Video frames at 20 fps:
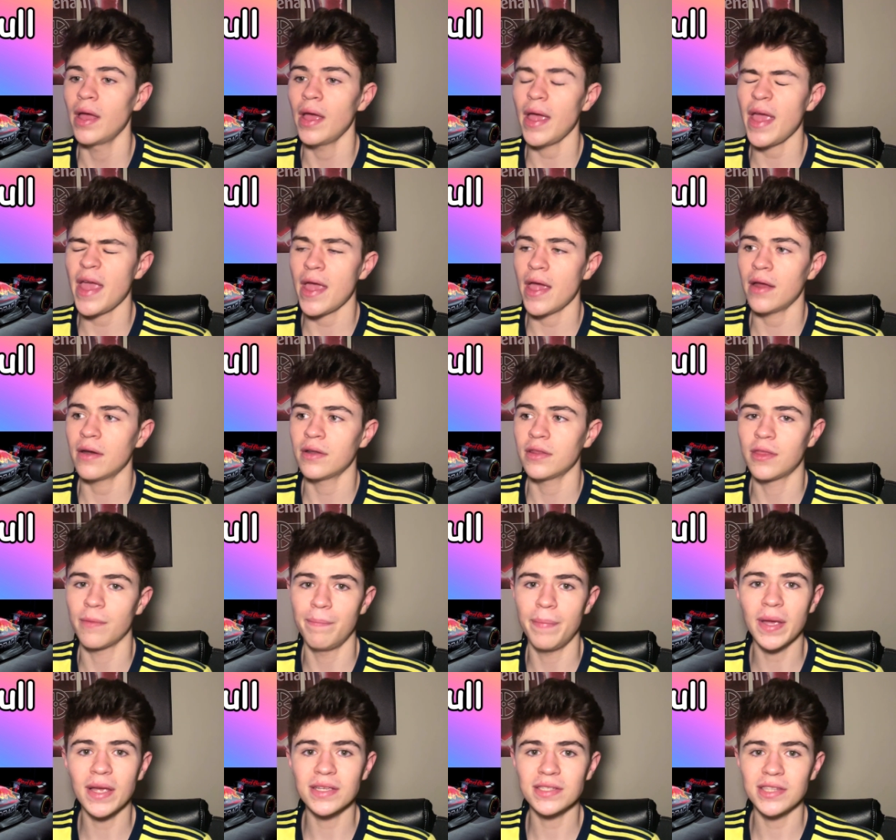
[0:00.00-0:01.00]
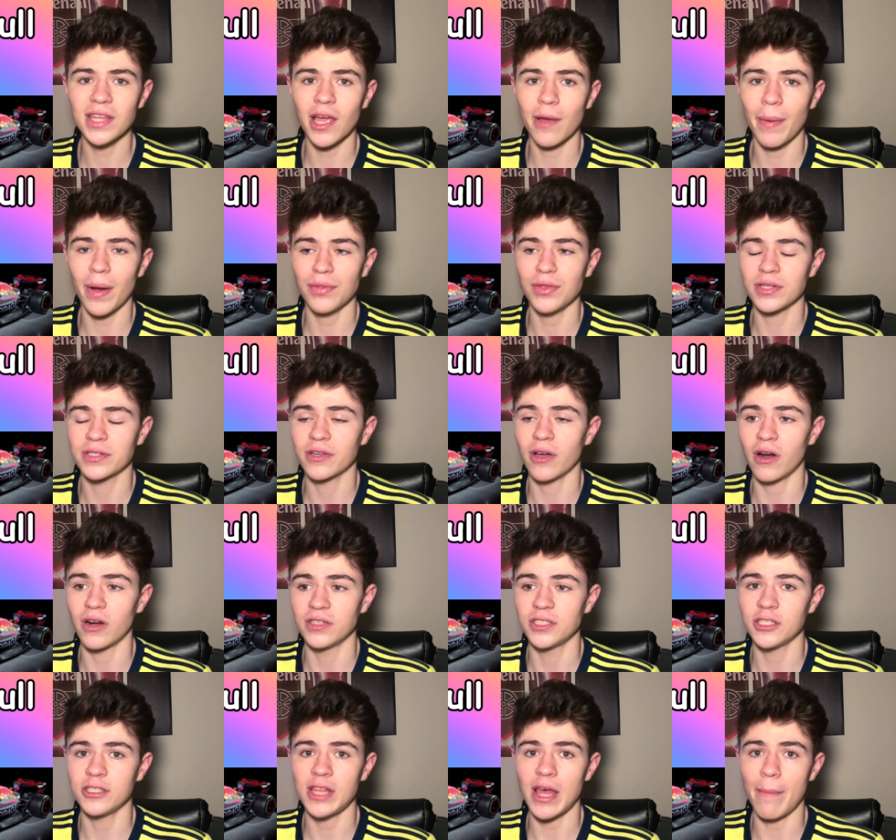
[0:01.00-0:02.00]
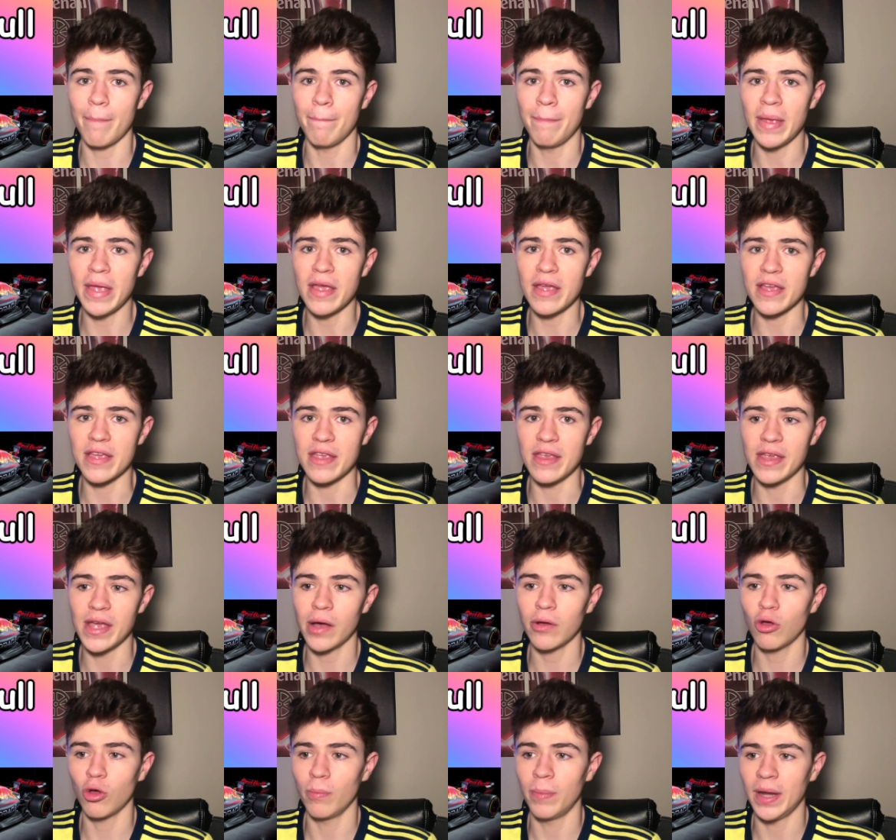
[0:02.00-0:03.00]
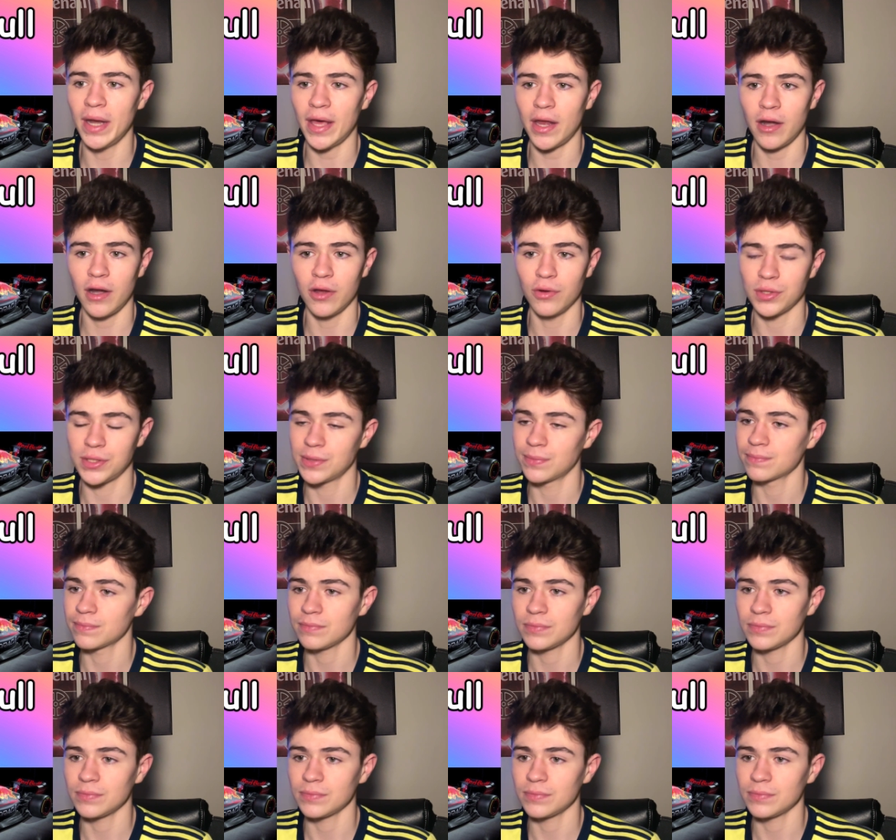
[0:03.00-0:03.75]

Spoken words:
And the biggest thing about this car is just that big yellow banana nose.